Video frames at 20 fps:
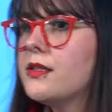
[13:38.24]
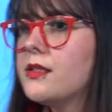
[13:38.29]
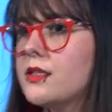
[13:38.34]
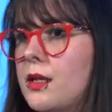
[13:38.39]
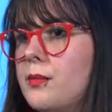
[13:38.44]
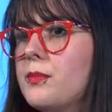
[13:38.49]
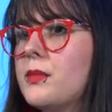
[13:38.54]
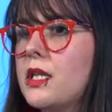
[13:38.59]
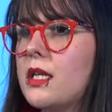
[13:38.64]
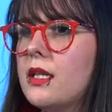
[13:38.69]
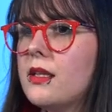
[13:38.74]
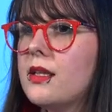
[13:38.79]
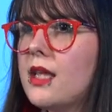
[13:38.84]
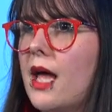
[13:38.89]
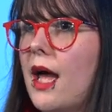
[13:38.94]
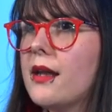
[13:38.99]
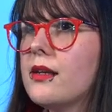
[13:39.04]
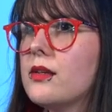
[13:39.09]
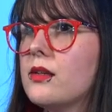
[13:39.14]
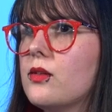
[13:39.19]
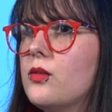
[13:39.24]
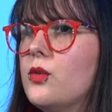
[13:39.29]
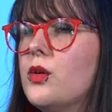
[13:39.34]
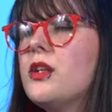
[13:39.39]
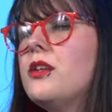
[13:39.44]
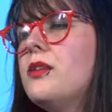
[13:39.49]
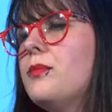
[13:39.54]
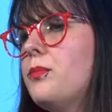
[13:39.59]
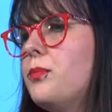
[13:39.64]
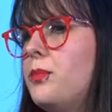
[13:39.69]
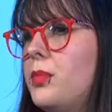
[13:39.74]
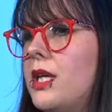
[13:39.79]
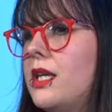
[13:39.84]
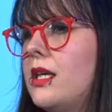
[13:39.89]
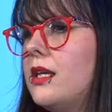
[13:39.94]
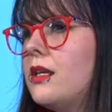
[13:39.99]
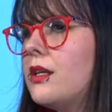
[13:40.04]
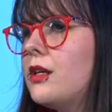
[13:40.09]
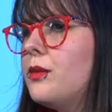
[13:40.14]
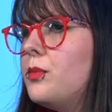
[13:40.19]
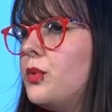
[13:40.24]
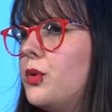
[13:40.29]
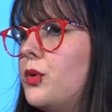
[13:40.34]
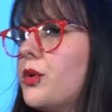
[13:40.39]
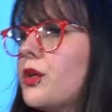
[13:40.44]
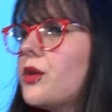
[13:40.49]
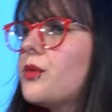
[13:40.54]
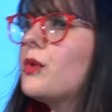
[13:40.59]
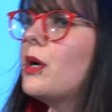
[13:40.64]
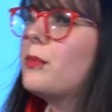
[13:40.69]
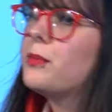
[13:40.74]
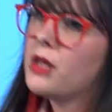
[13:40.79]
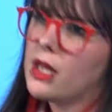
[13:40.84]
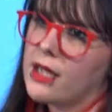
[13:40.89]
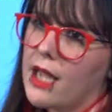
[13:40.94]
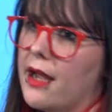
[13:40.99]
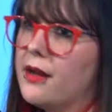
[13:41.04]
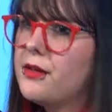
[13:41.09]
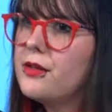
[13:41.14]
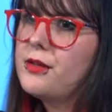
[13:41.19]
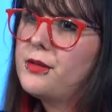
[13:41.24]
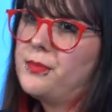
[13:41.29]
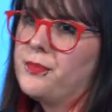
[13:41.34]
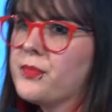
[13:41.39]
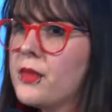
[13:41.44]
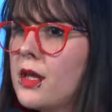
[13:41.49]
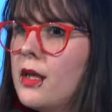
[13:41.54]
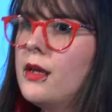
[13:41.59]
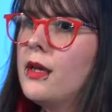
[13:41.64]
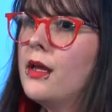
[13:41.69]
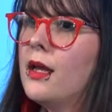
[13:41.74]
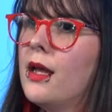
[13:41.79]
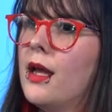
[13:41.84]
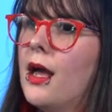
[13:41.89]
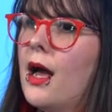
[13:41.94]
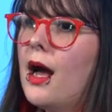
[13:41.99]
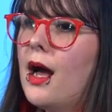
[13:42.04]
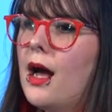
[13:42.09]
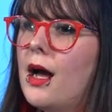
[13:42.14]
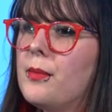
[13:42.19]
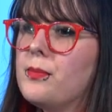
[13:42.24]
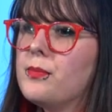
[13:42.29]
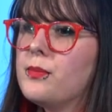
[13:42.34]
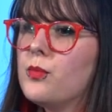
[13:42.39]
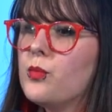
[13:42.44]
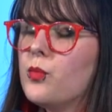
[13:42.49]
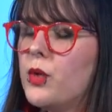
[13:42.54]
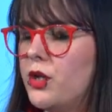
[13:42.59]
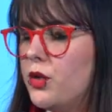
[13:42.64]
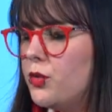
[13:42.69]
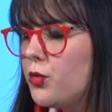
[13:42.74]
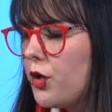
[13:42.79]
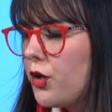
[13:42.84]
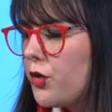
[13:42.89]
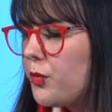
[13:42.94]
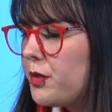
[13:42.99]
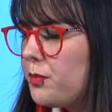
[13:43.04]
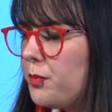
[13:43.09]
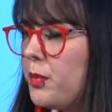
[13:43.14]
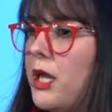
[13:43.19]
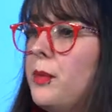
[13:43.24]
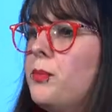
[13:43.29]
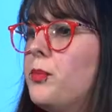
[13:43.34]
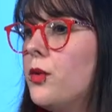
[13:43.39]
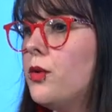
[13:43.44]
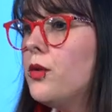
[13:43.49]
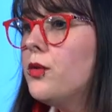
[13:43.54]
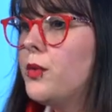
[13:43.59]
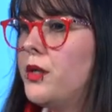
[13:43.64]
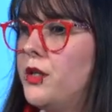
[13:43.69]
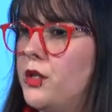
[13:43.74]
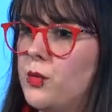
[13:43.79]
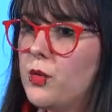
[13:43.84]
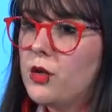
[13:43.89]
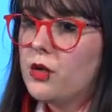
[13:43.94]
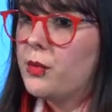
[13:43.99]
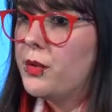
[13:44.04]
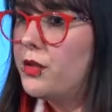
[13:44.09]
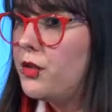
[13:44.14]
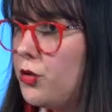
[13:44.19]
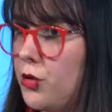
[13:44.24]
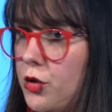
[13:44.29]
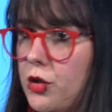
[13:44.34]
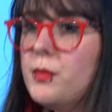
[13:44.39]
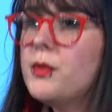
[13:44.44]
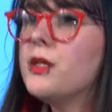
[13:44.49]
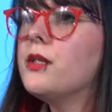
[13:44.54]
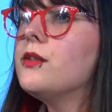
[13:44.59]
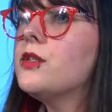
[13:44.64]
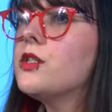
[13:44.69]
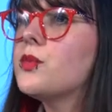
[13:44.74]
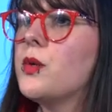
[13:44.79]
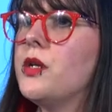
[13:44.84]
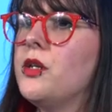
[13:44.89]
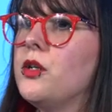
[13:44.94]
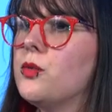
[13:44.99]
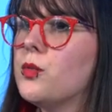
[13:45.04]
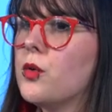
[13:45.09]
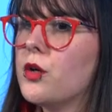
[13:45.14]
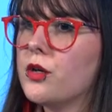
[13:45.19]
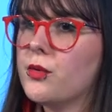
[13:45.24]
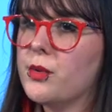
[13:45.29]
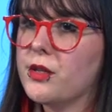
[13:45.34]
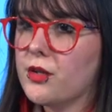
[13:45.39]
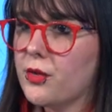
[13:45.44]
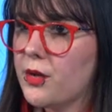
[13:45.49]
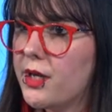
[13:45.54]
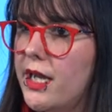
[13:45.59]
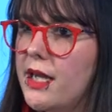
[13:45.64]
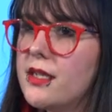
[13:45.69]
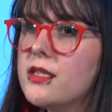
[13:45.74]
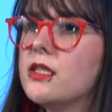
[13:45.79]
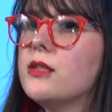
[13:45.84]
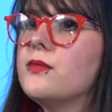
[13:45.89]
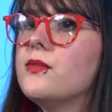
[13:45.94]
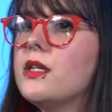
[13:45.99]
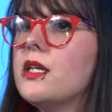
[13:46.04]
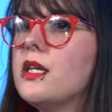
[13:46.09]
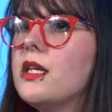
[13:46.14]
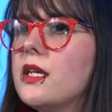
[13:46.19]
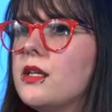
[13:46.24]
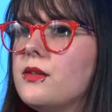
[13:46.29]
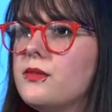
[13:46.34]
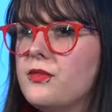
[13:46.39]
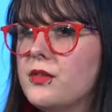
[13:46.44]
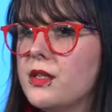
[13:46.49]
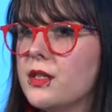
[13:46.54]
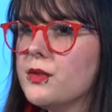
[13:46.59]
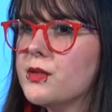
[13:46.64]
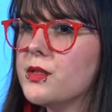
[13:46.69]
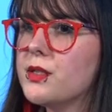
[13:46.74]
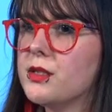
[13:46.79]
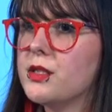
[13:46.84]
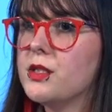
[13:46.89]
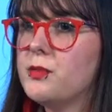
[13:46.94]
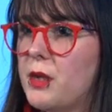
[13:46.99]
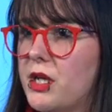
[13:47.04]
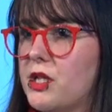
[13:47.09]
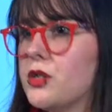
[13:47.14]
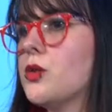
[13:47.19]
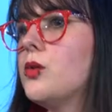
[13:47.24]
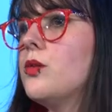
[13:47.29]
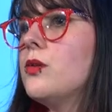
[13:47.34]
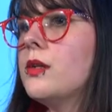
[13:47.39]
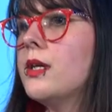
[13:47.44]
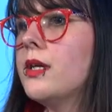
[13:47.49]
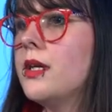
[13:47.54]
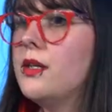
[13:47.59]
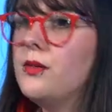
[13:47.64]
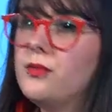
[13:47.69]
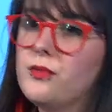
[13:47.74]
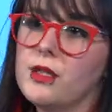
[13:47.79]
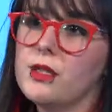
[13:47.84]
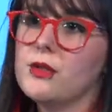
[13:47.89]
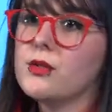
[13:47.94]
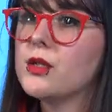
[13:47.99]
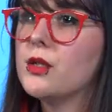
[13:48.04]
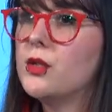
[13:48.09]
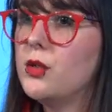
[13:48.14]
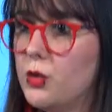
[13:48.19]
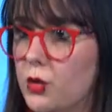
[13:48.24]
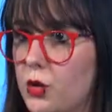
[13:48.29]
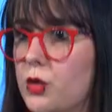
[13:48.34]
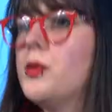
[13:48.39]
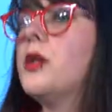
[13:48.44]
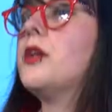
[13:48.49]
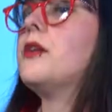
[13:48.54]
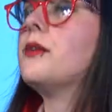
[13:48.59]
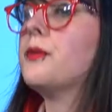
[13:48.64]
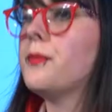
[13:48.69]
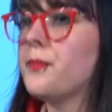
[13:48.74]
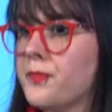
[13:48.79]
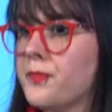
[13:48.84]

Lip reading: as something that couldn't be computer replicated. When you work with people, when you work with humans, when you work with creativity, it feels special. It feels human.